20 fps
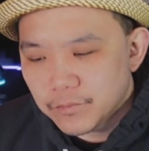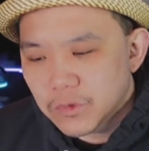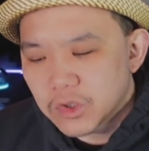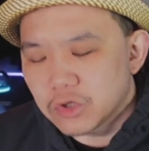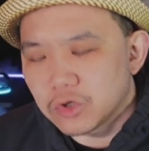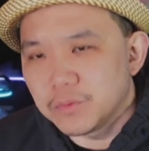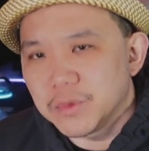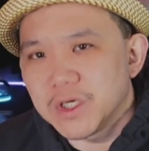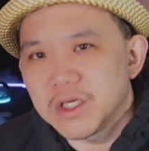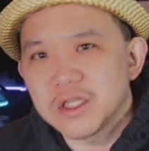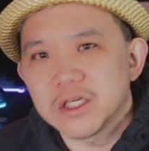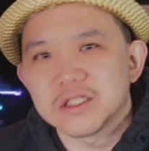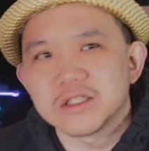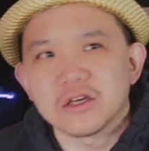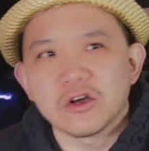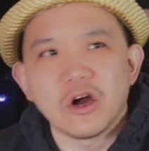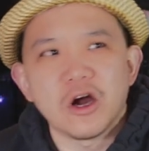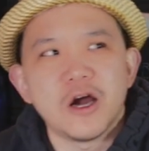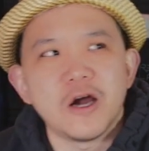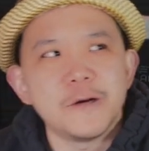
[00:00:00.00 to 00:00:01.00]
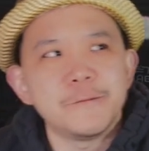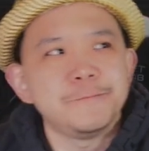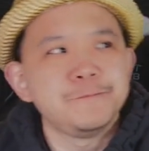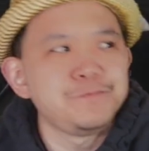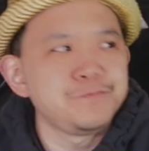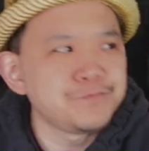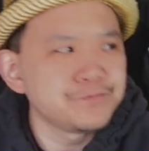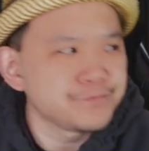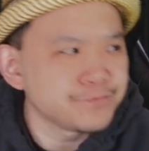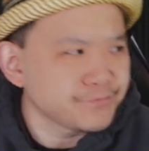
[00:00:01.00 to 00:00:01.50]
to me, the cigar
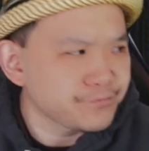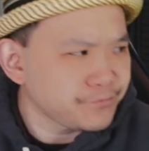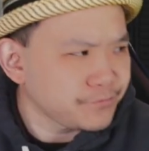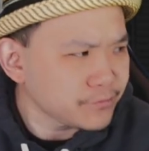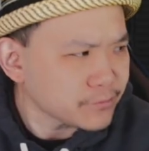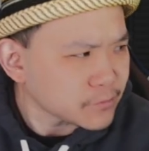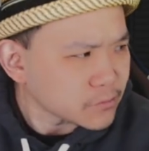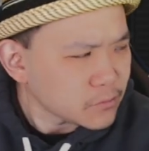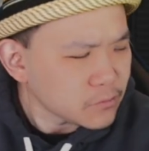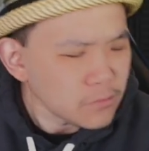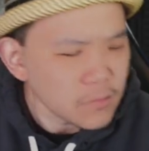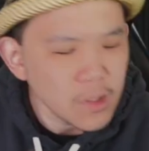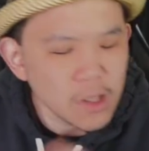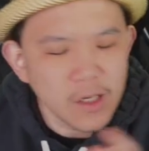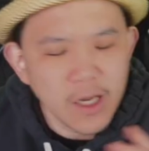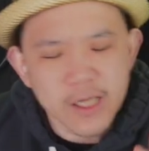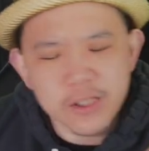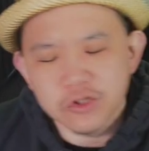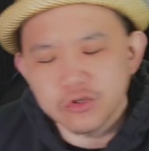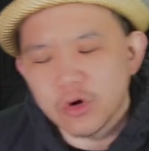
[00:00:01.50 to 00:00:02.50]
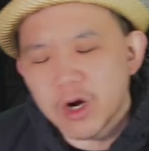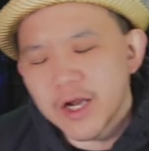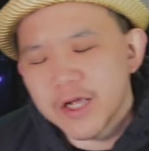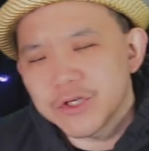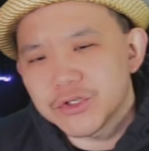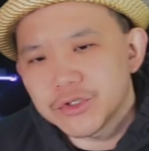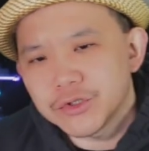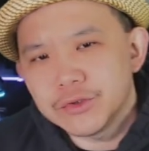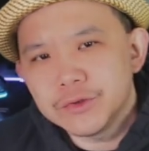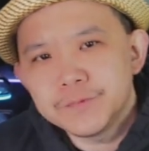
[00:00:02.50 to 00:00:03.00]
has dry
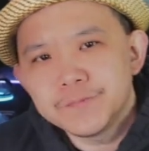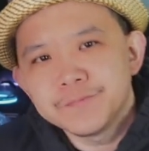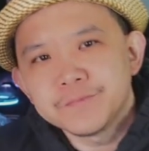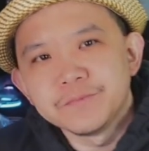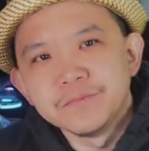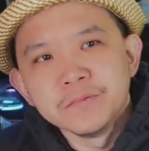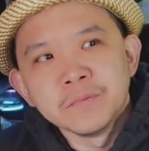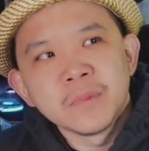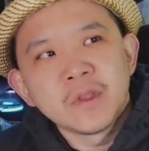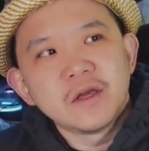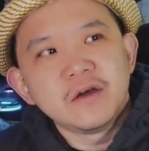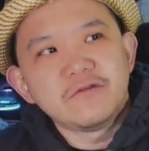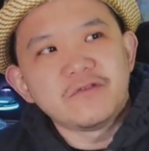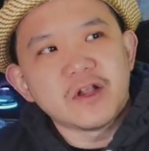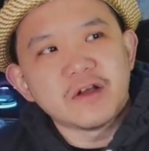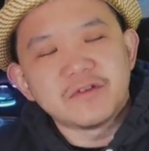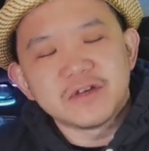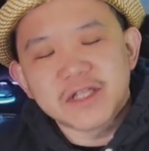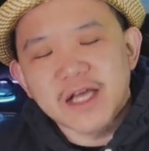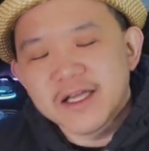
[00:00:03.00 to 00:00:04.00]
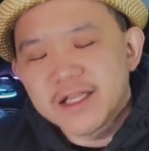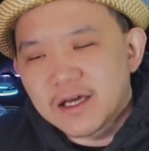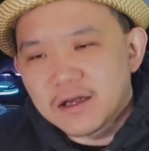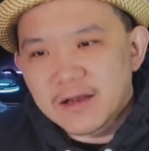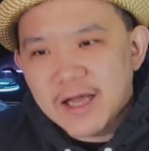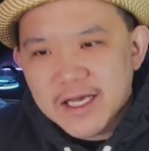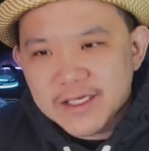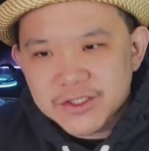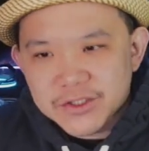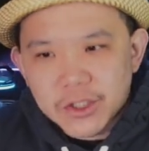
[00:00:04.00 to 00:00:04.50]
issue, flavor died down
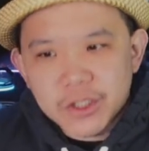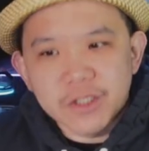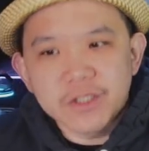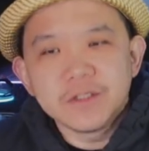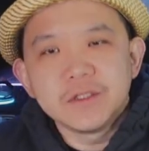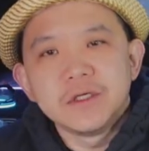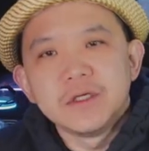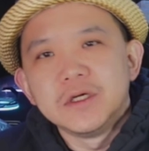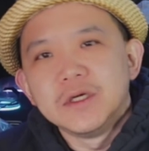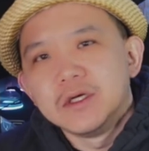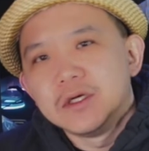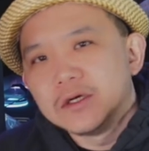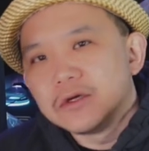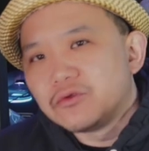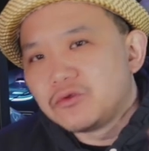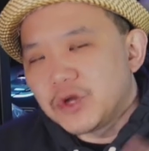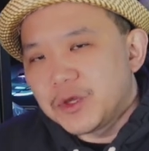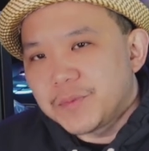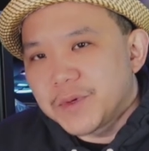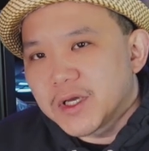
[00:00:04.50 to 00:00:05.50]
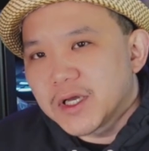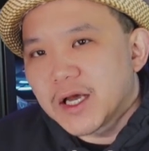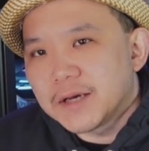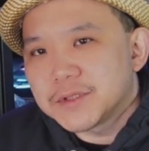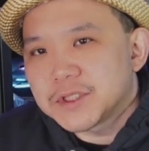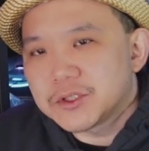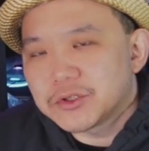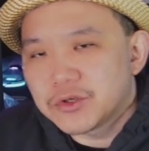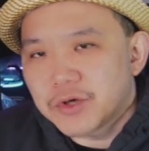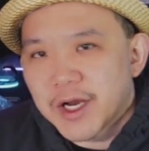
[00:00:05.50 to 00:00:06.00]
last stir, creeping up
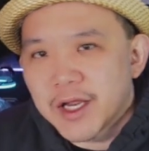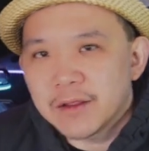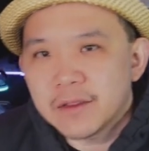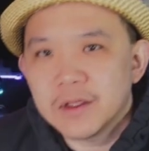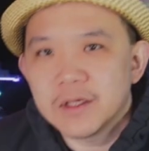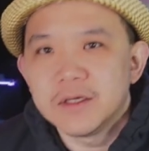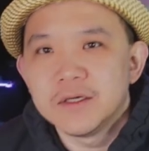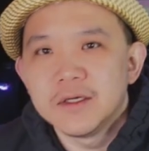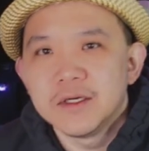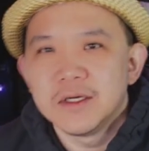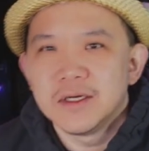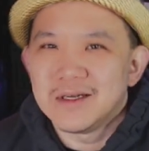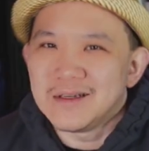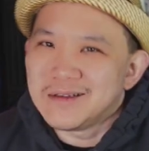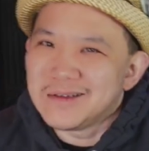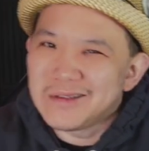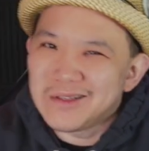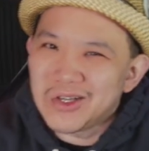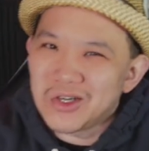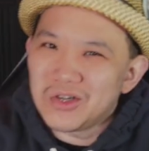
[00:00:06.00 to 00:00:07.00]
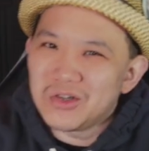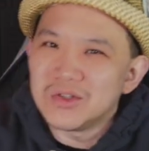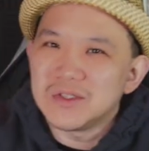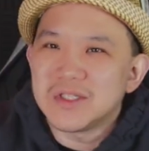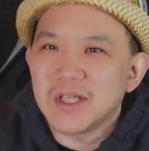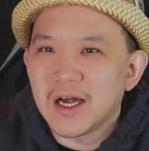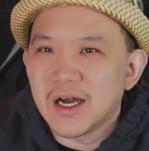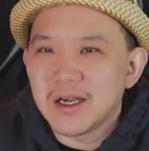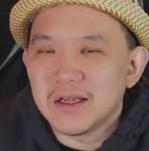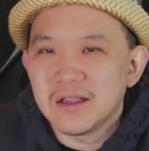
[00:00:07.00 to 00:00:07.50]
strength.
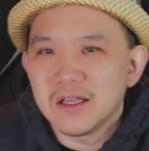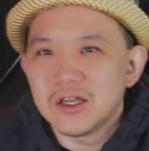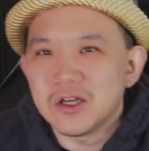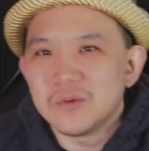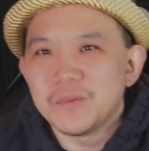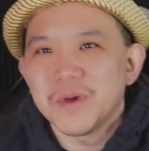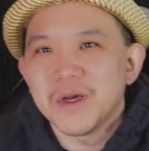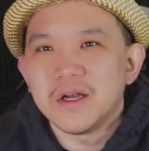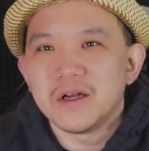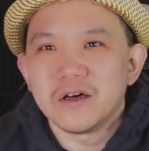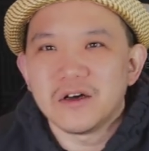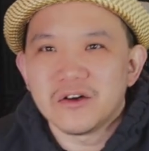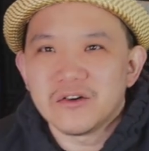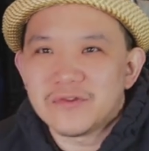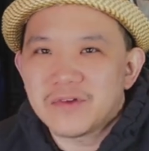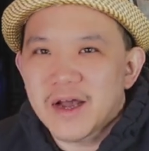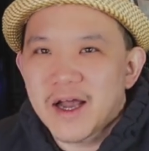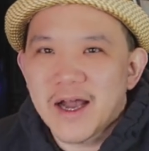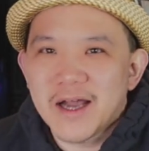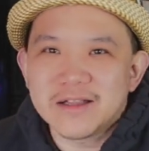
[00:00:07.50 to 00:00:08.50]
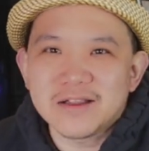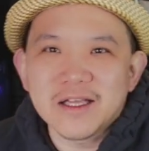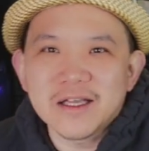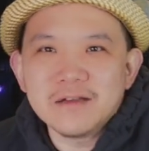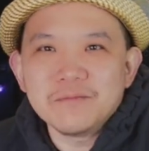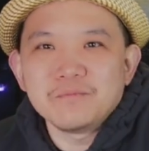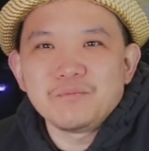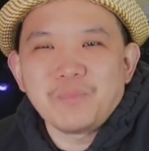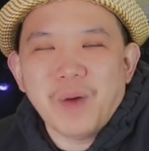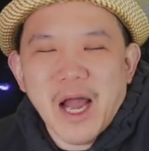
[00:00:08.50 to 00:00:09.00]
Those are a little bit of, I
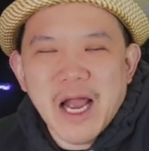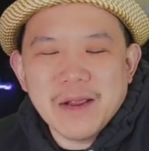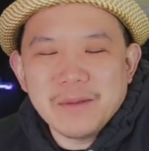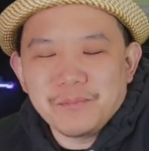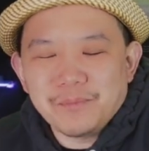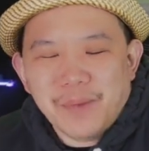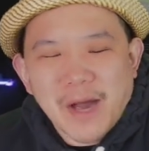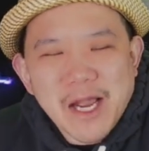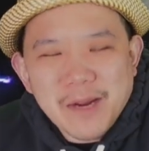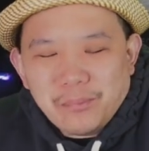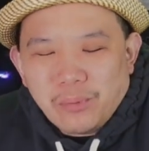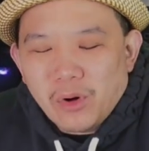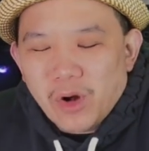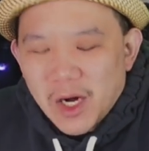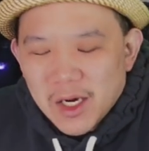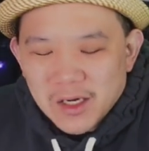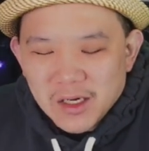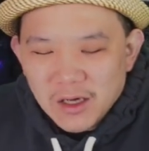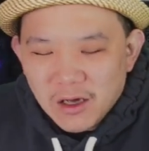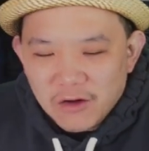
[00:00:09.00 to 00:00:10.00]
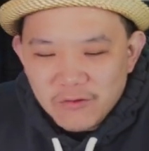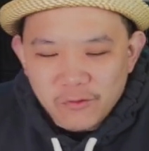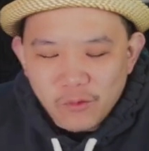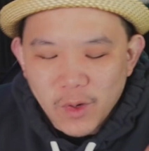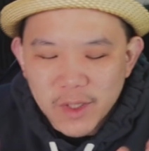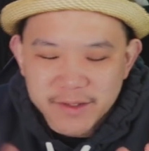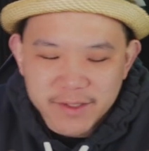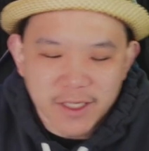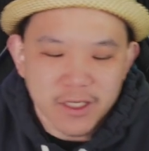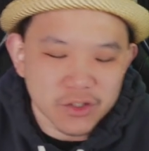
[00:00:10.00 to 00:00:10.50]
think, byproduct of
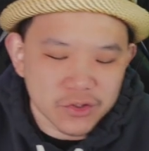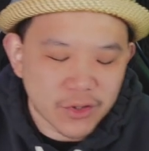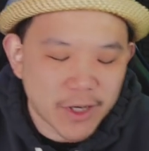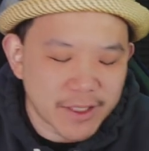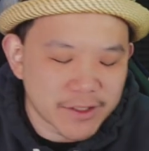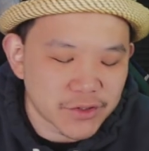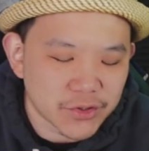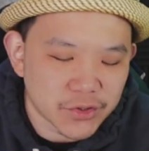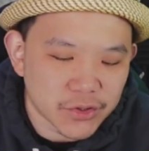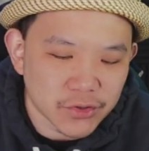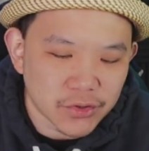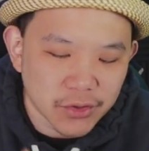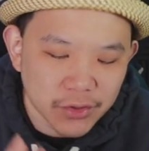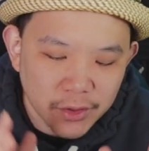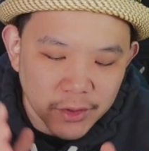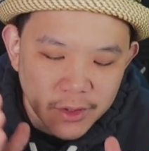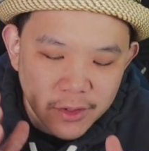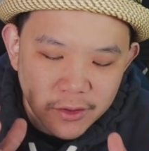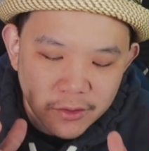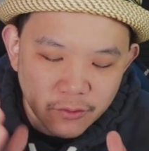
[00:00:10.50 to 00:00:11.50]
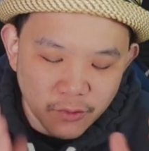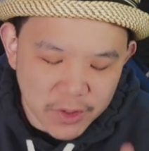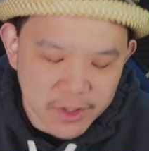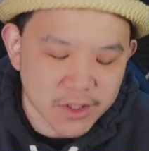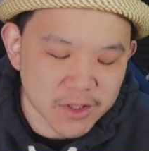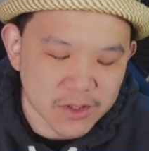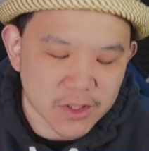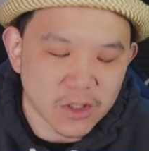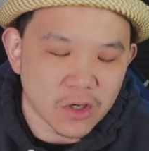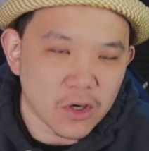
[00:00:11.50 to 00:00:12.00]
what they are trying to do with
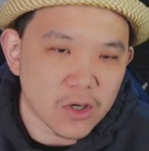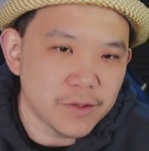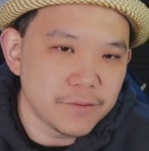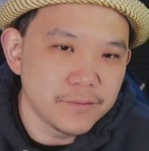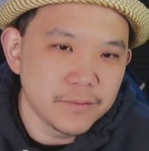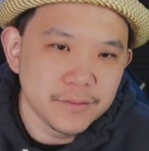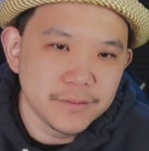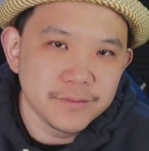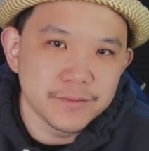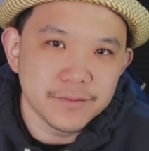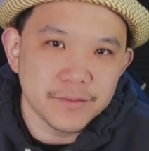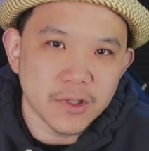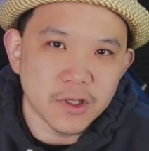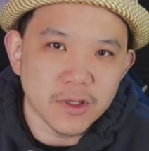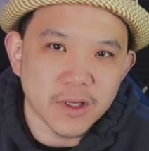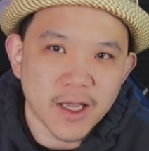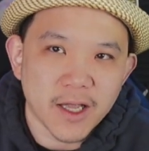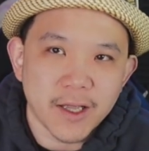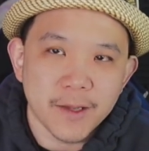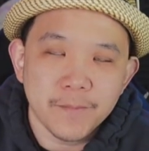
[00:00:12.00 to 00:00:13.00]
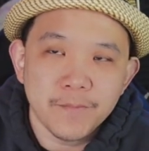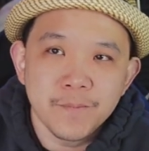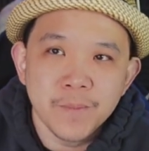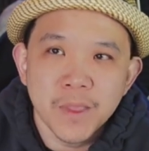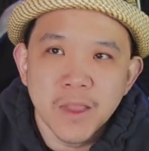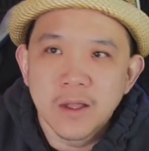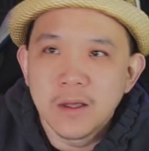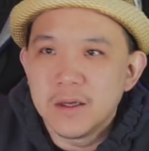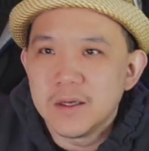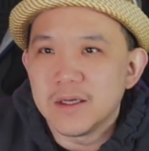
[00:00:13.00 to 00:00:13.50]
the cigar. Okay,
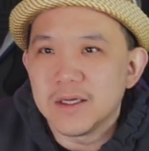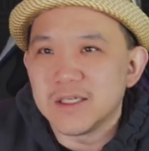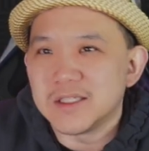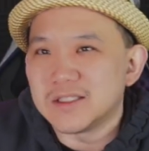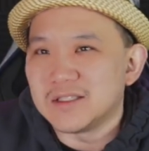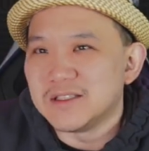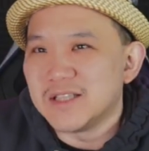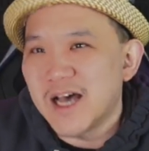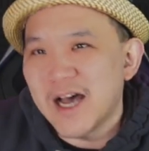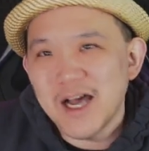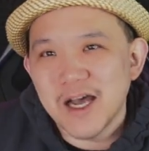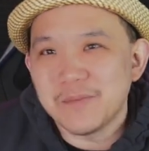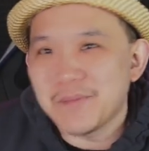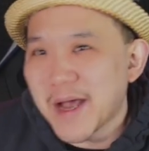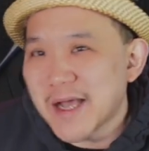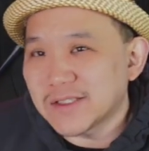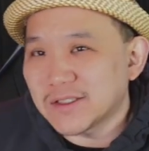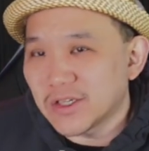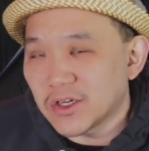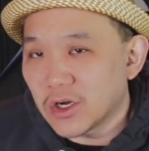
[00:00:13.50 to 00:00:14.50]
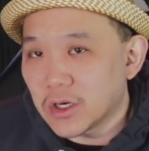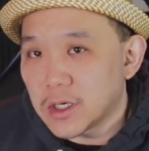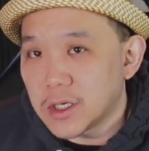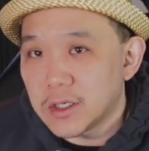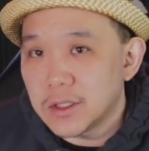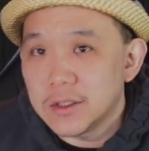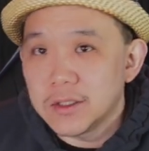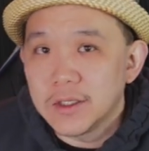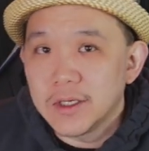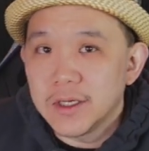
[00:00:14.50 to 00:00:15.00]
it's not a bad
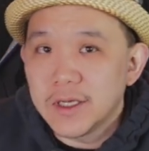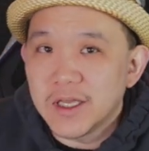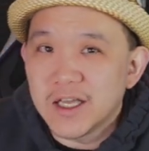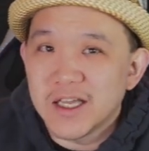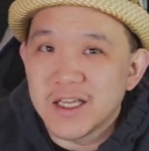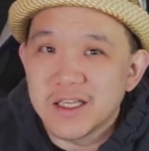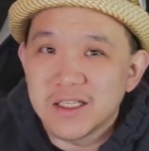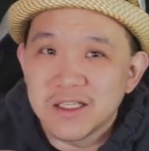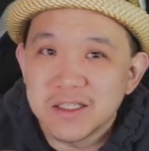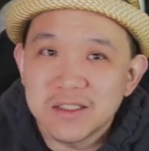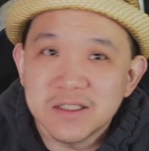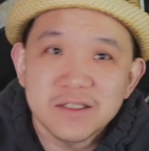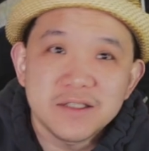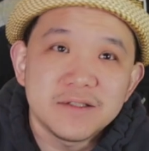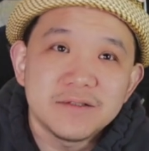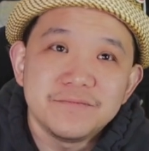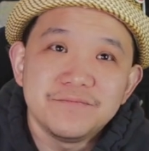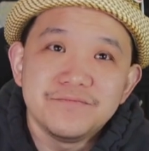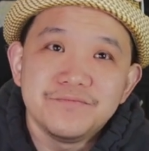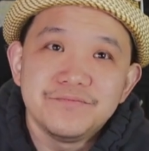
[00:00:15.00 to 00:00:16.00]
cigar. It's